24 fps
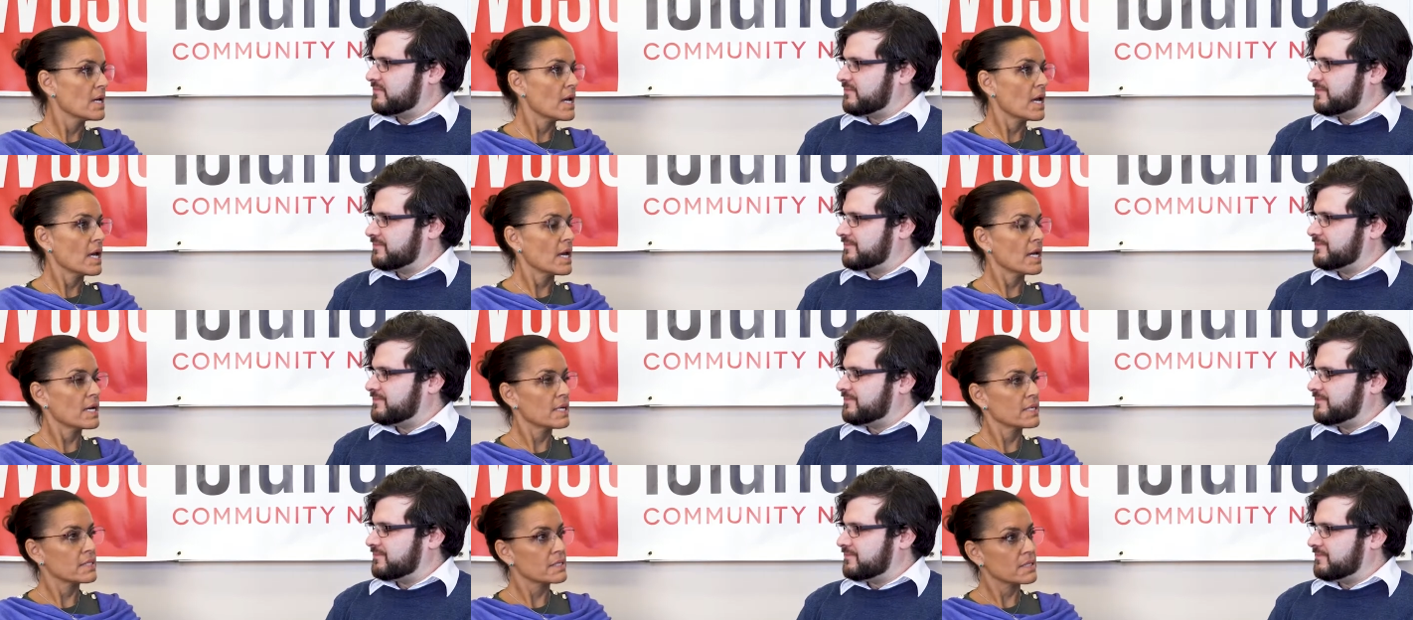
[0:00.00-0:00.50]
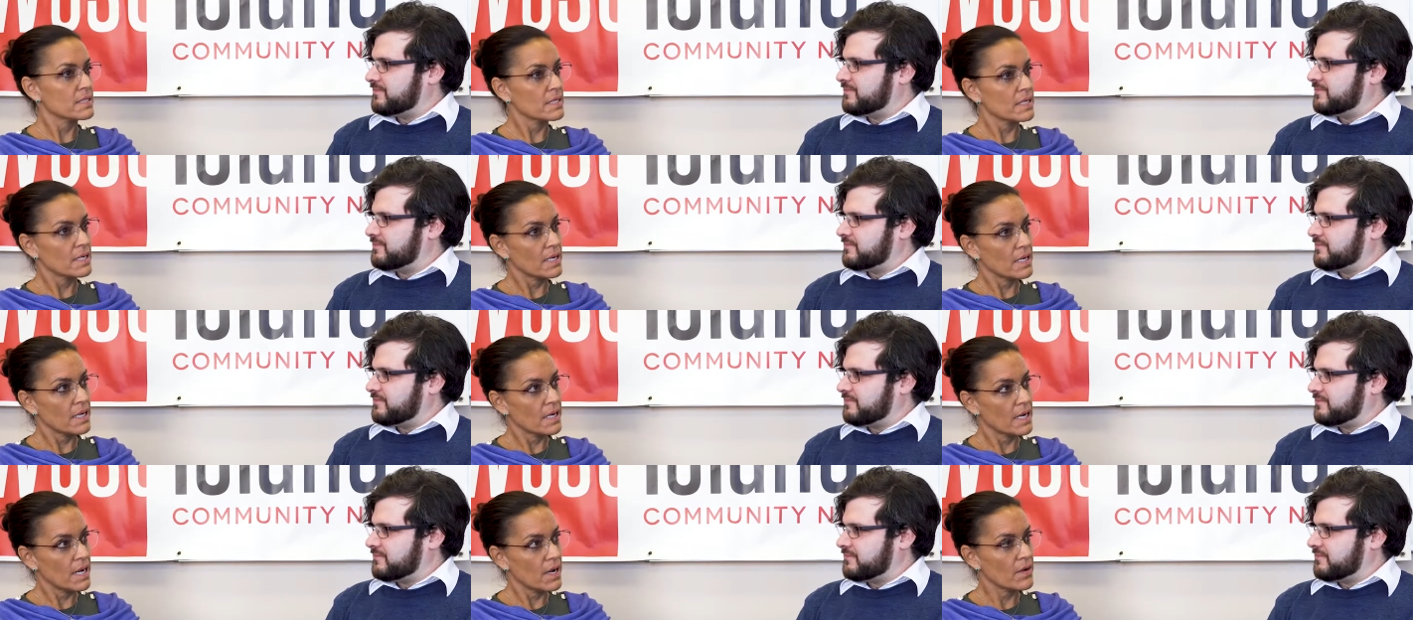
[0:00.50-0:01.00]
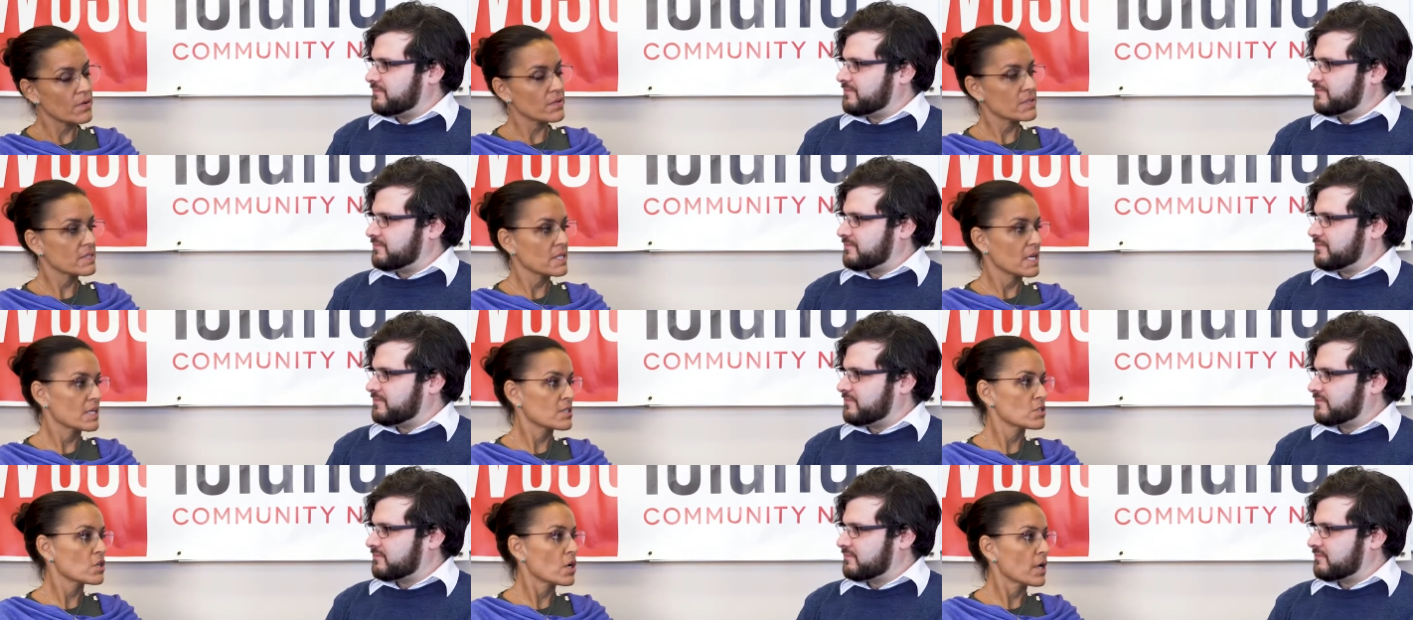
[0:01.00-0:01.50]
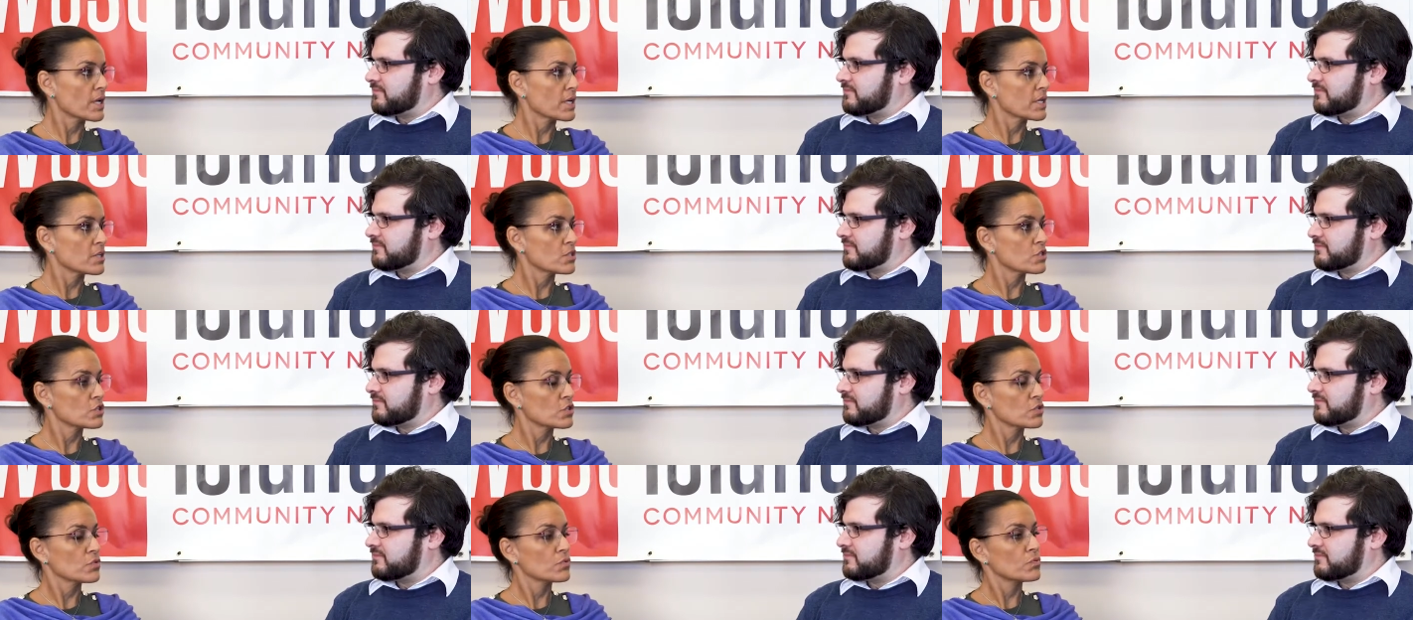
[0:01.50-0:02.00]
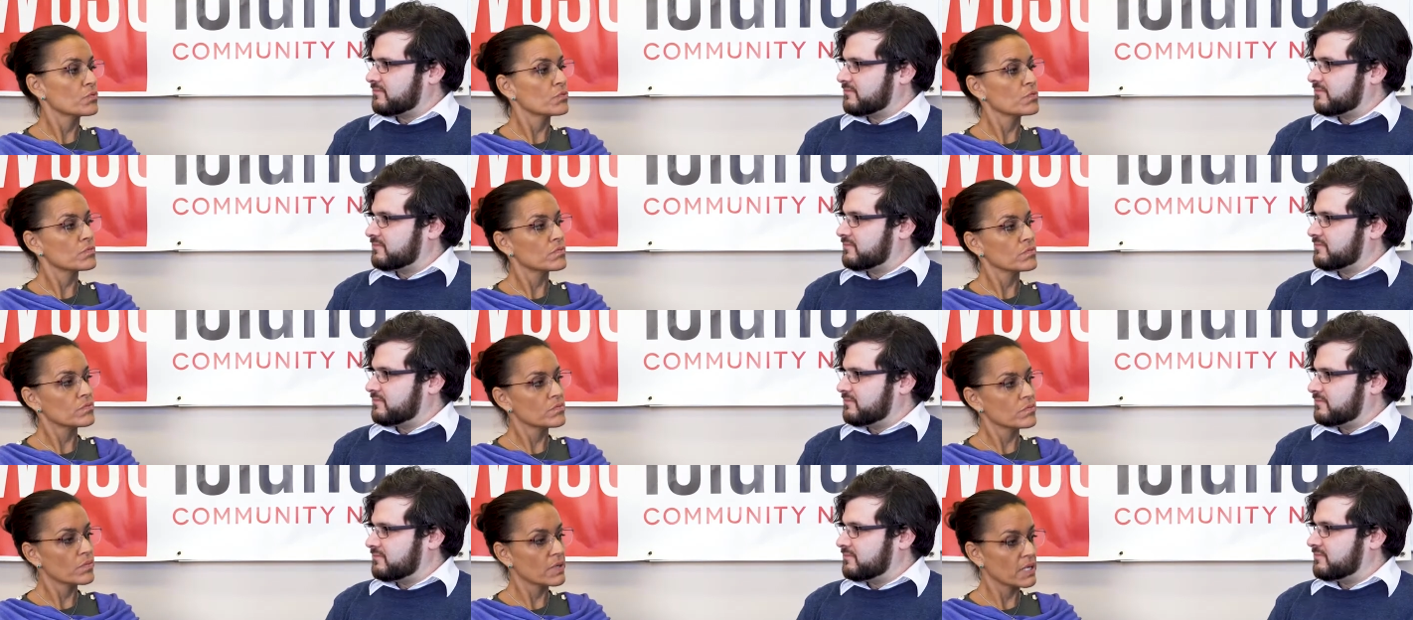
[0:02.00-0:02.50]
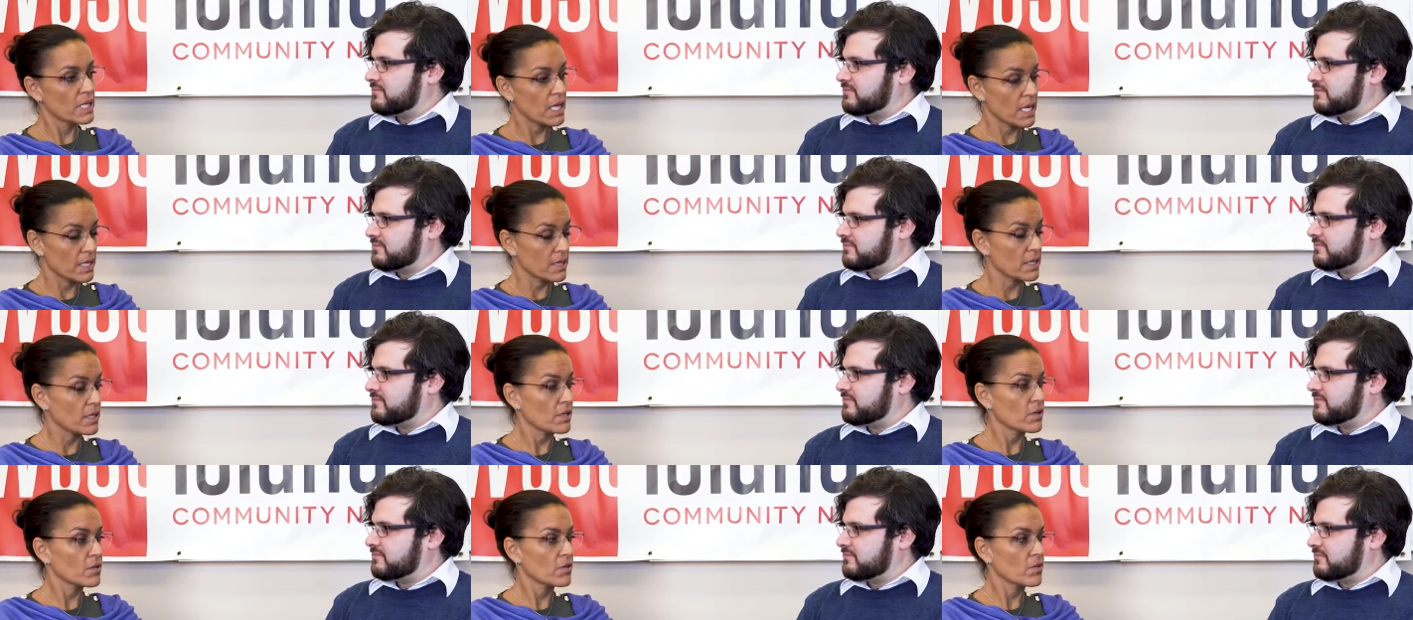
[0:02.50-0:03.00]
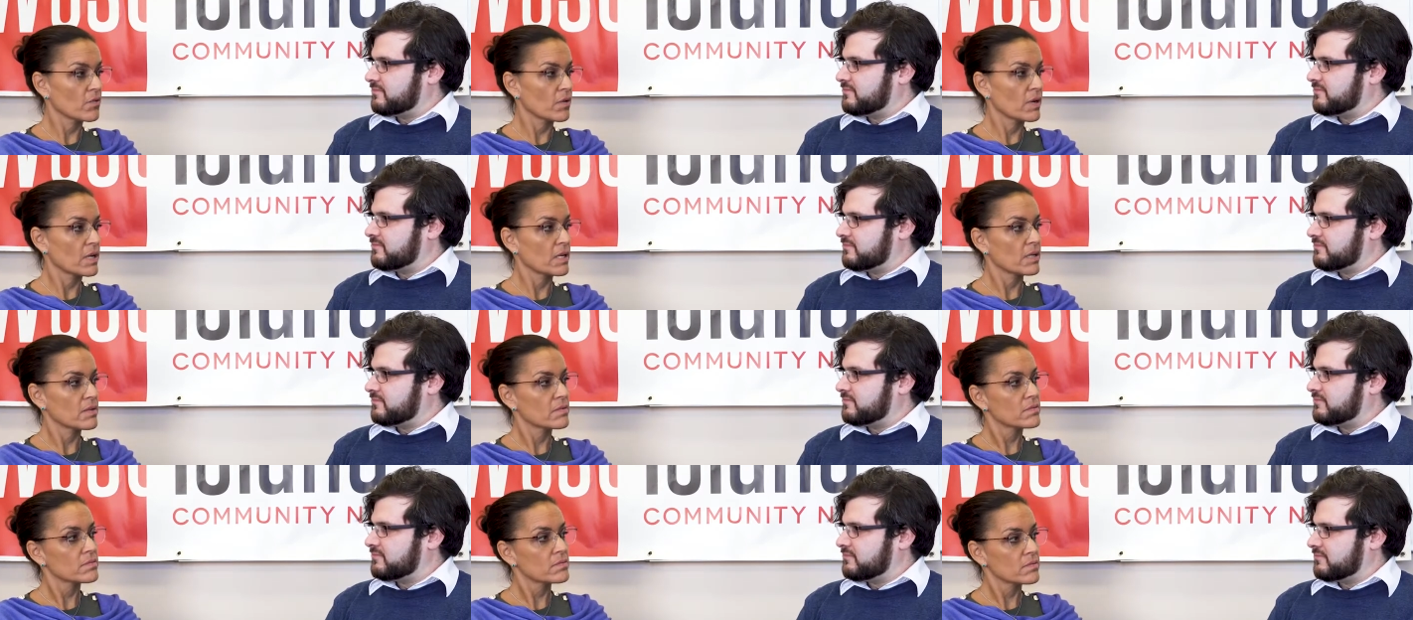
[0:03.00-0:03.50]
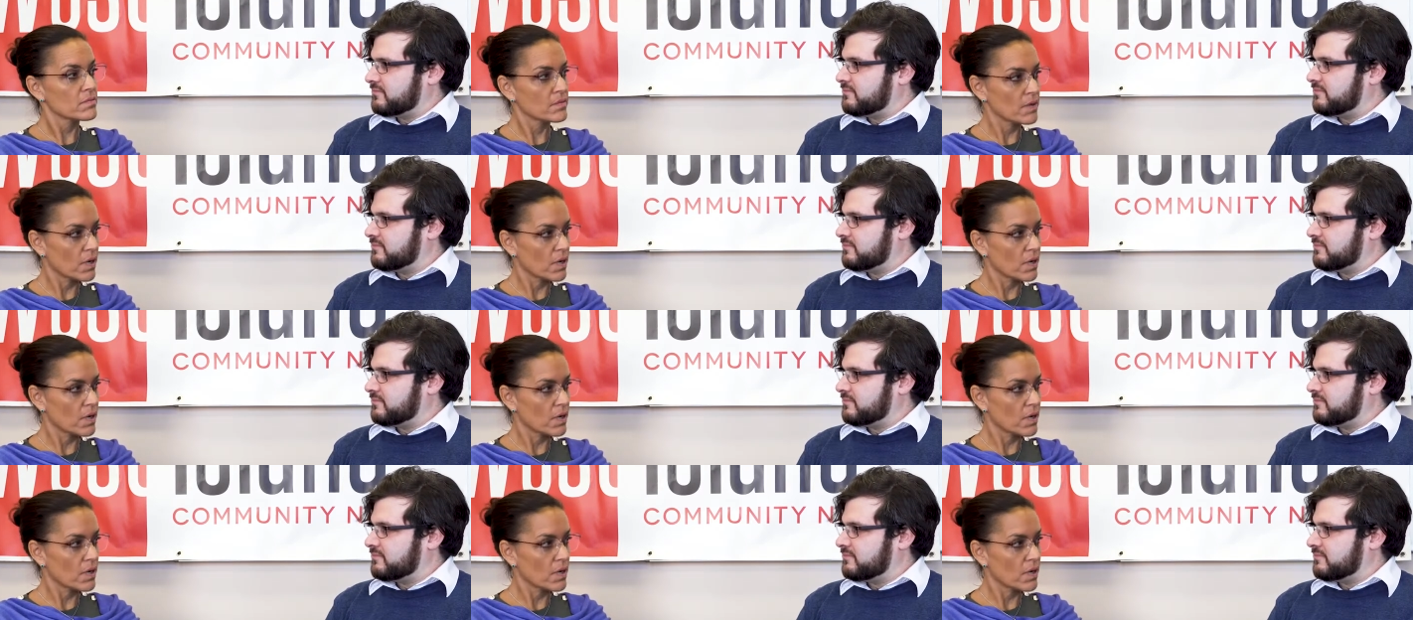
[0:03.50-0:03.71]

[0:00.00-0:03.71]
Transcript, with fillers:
Speaker 1: And how does that tie into we get that you're green, mm-hmm.